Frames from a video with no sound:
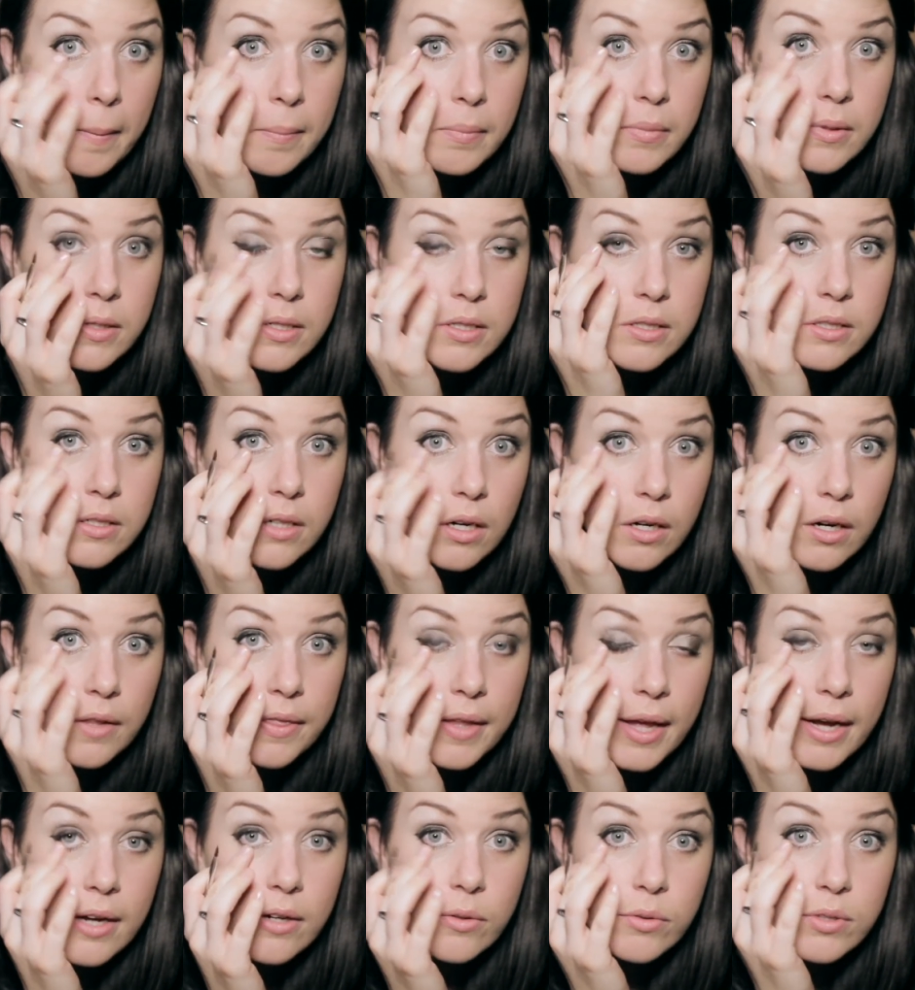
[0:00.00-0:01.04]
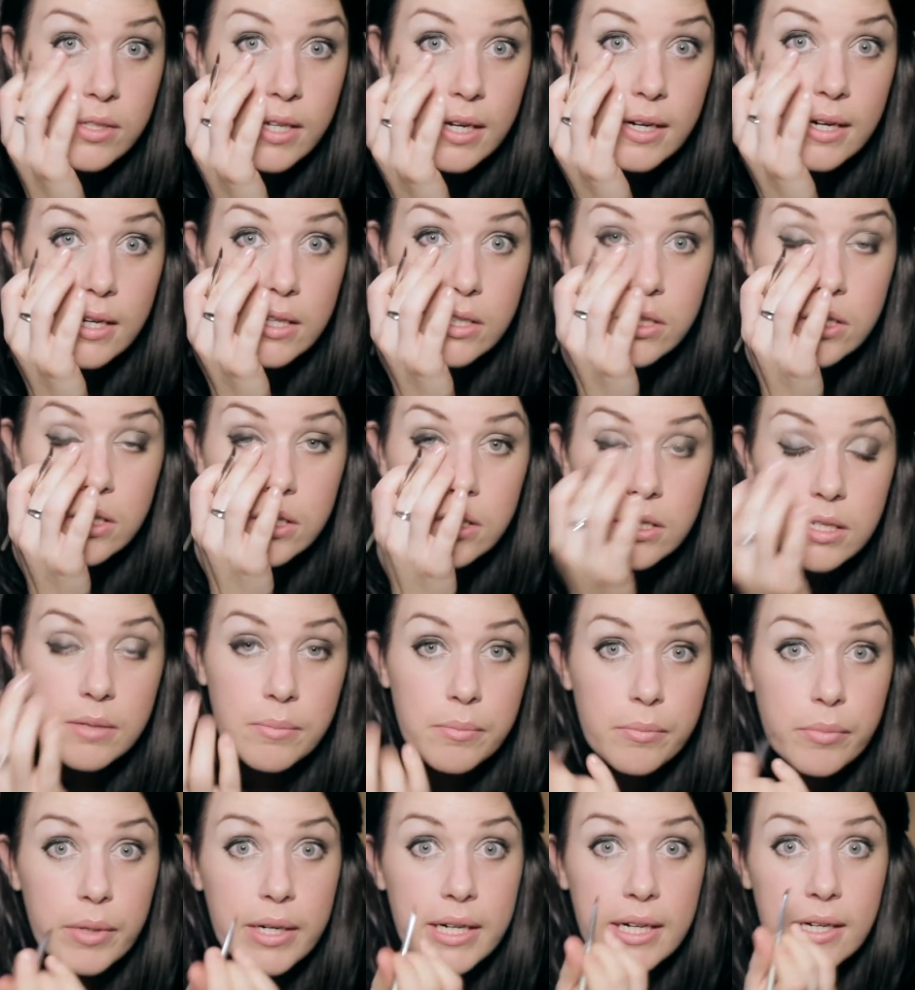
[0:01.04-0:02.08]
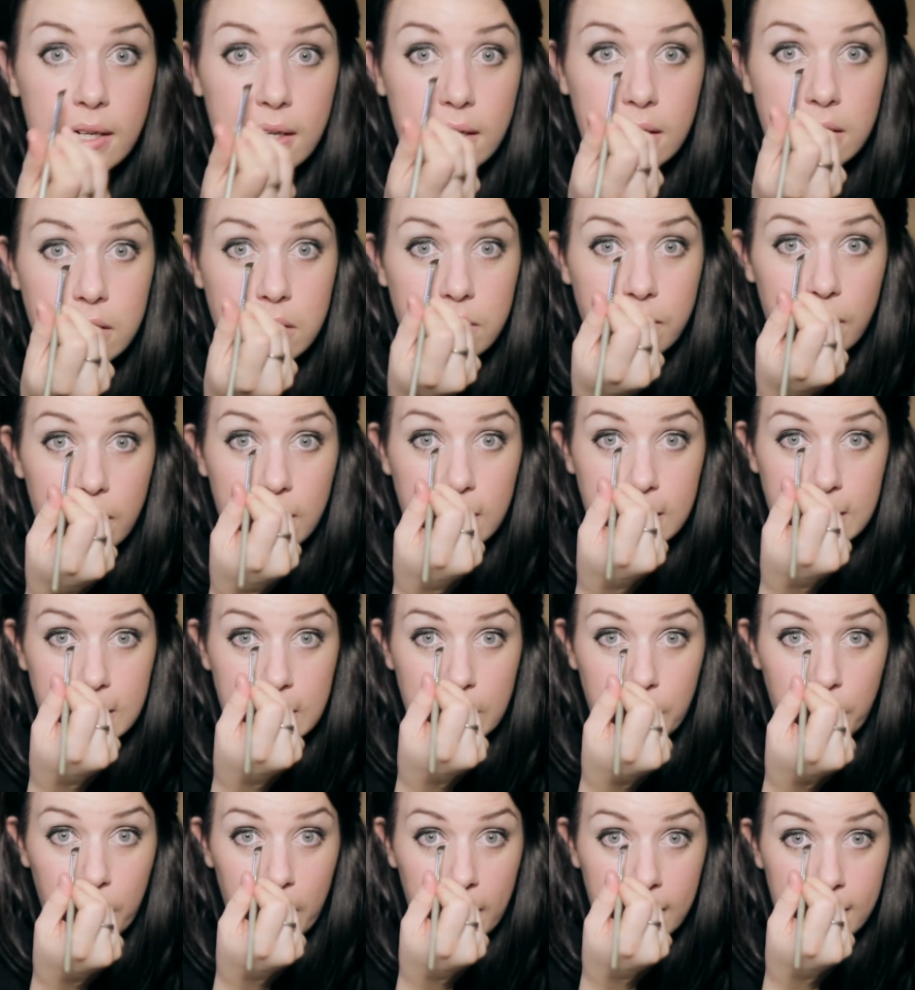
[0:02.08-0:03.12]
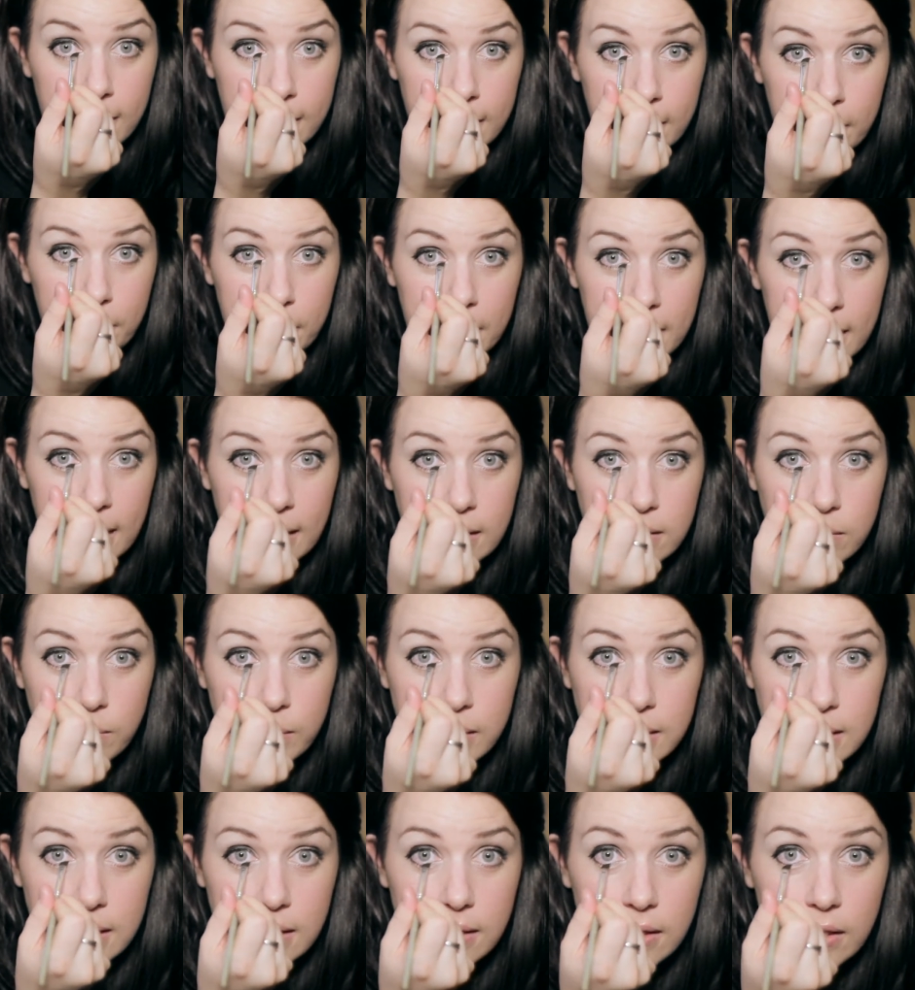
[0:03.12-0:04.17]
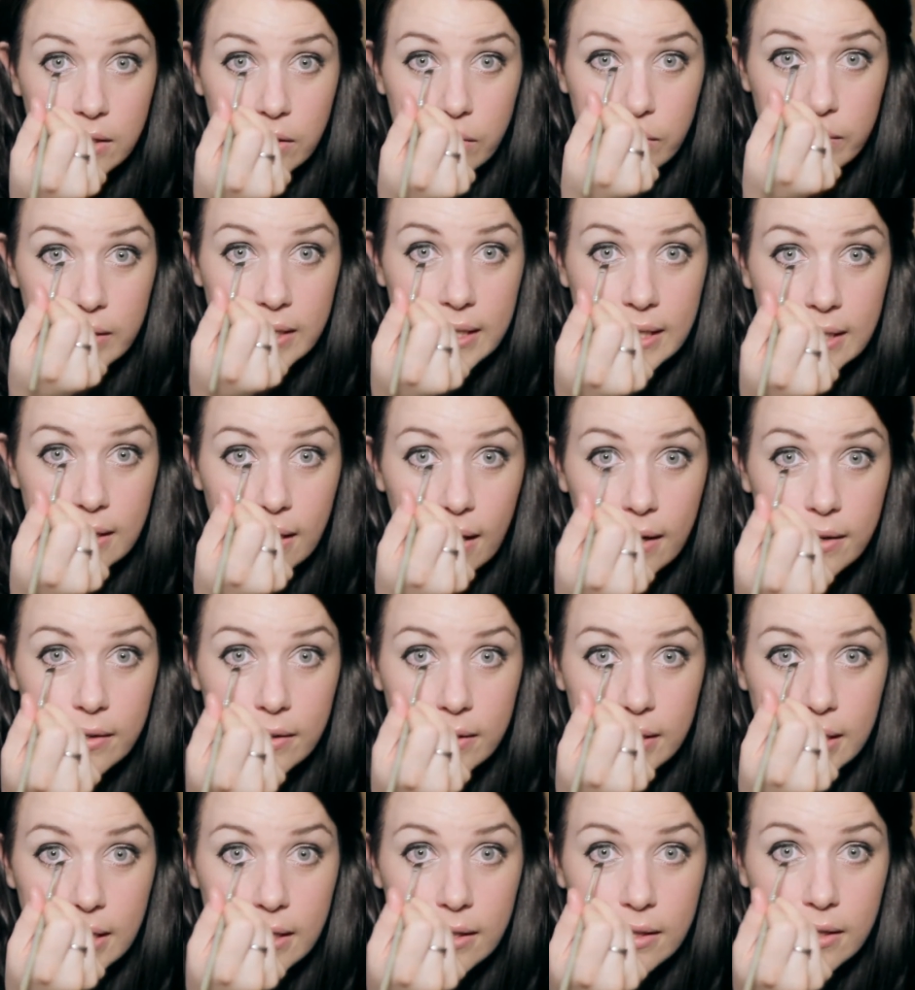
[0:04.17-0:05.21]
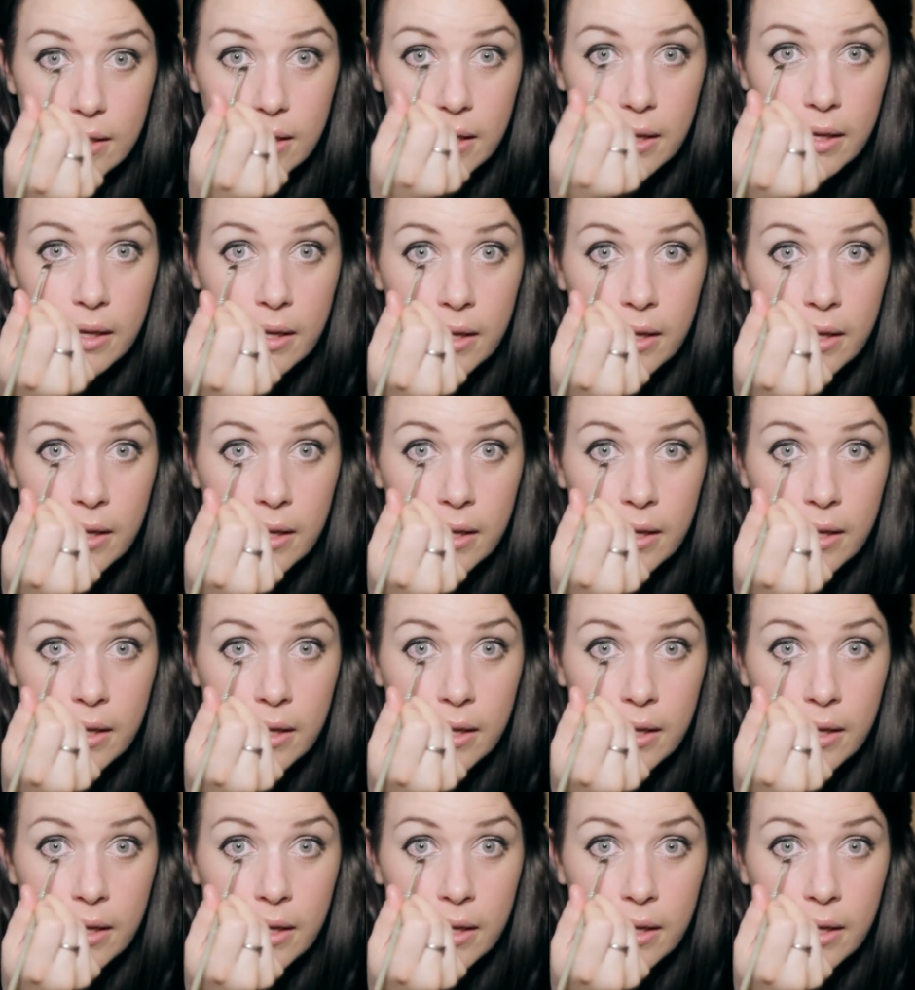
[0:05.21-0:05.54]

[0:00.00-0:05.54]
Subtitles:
just start on the outside edges and bring it in as far as you want to. Because we did the green underneath,